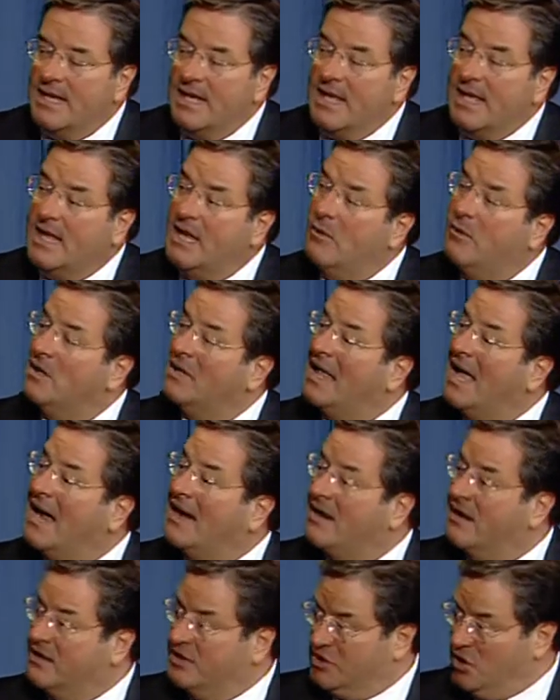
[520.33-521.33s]
He relied
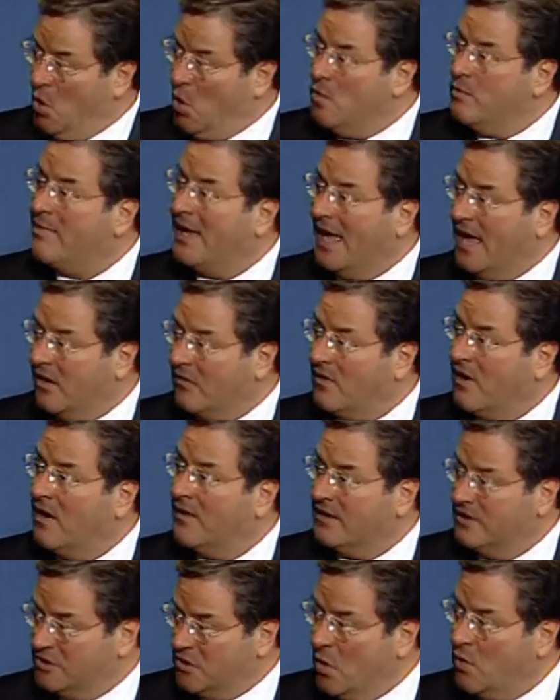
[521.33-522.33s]
on his own background,
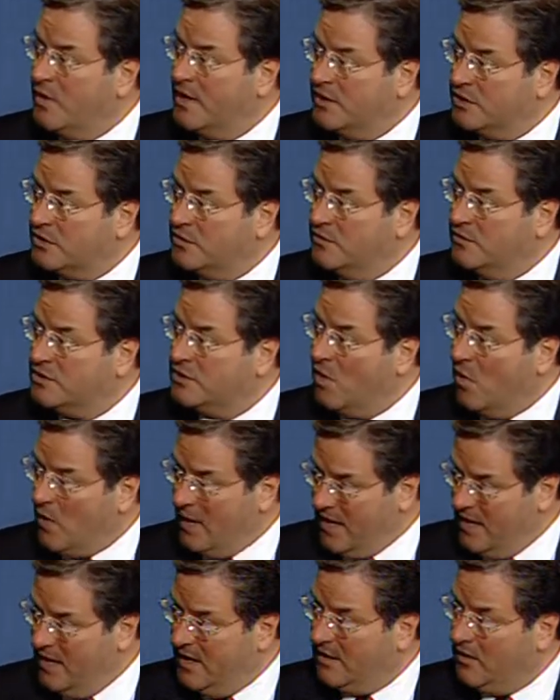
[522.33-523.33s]
his own issues, what
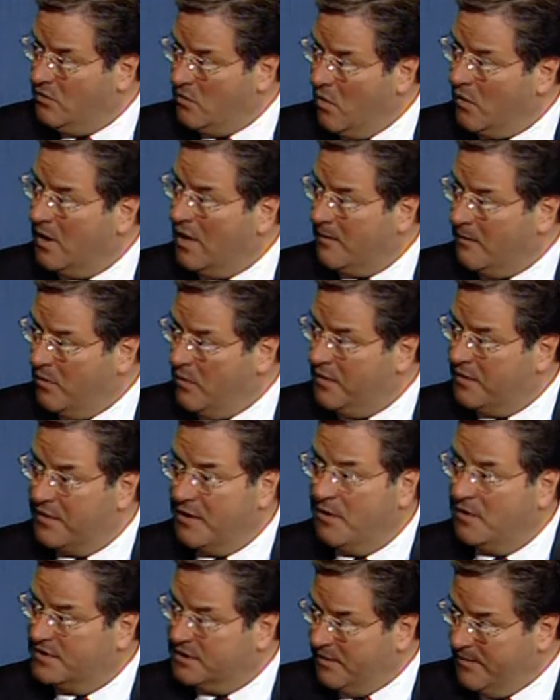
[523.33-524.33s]
he had grown up with,
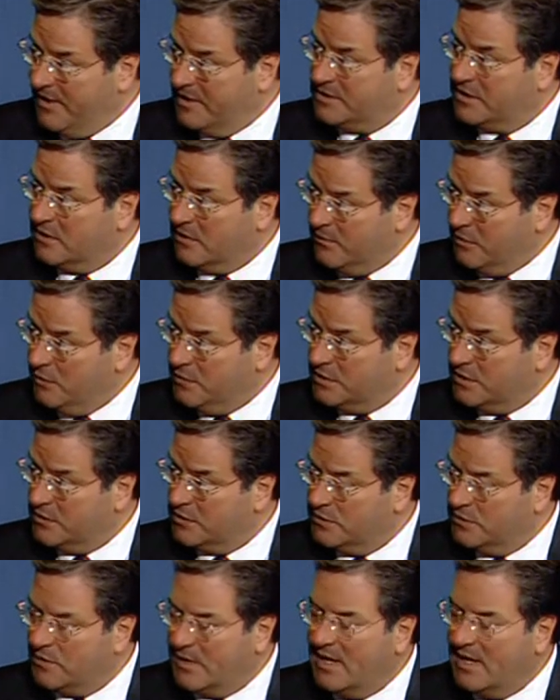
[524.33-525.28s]
his domestic abuse issues,